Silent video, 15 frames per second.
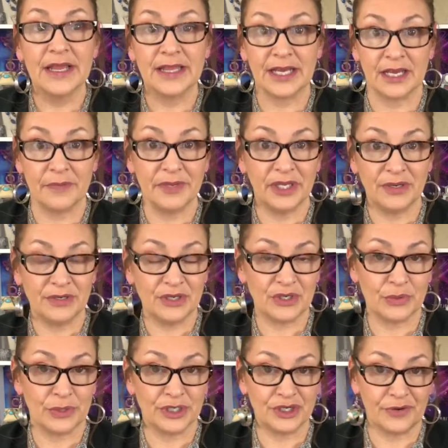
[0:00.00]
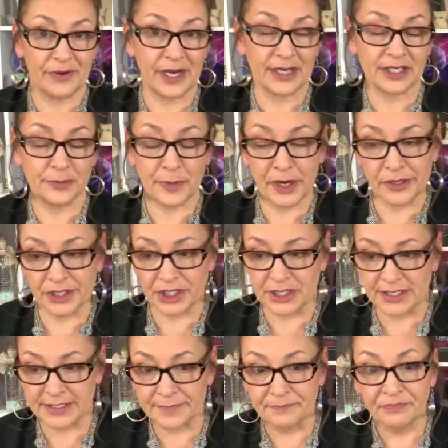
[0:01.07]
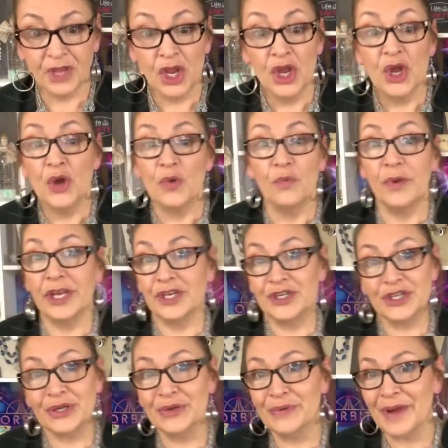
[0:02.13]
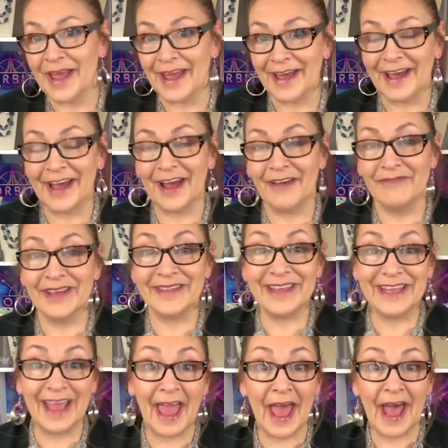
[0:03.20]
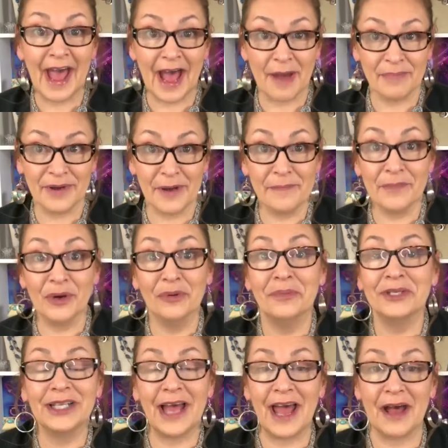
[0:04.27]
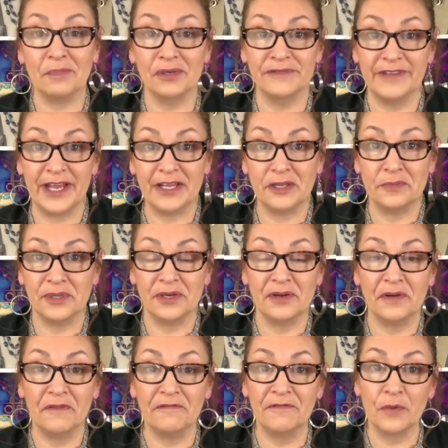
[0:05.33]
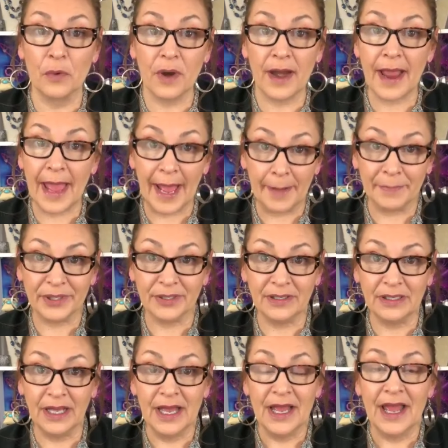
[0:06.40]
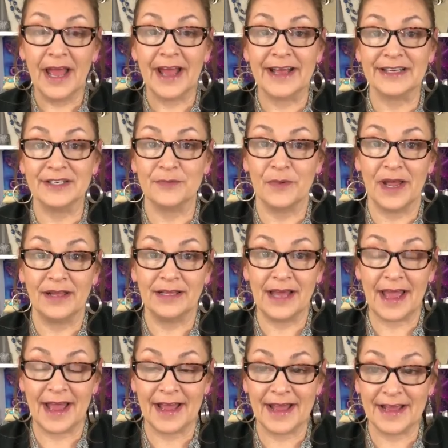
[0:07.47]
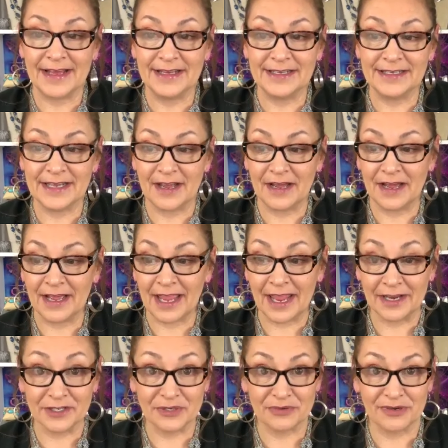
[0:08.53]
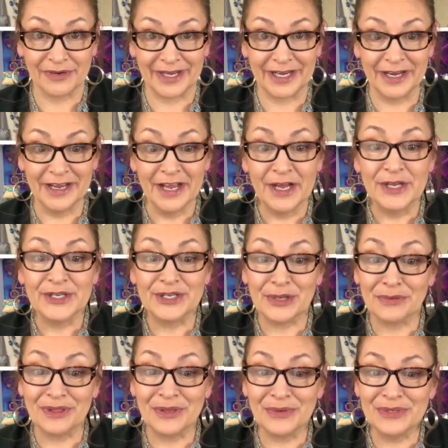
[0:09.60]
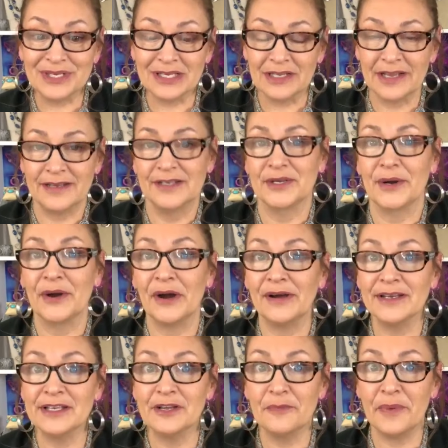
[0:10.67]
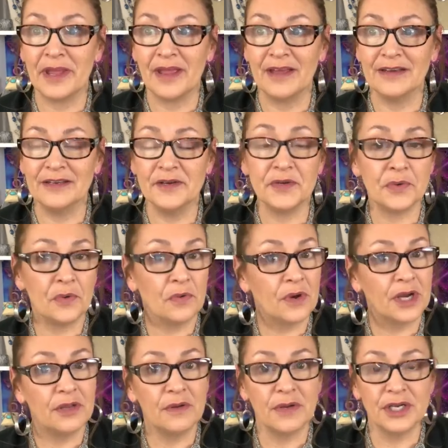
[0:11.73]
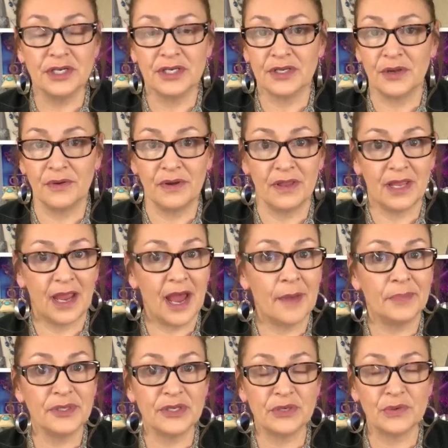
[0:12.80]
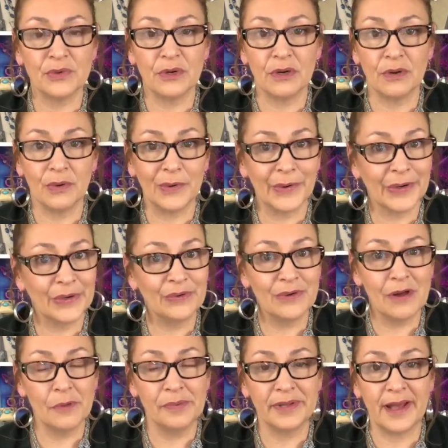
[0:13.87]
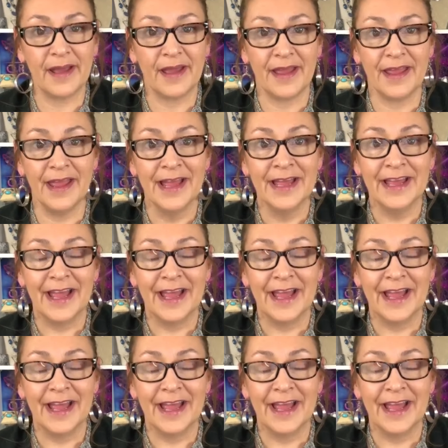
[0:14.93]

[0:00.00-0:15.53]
that can be used towards your next purchase. We do have the app, a mobile app available for Apple as well as uh, Android. So those links are also pinned, or you can just go to the Apple Store or Google Play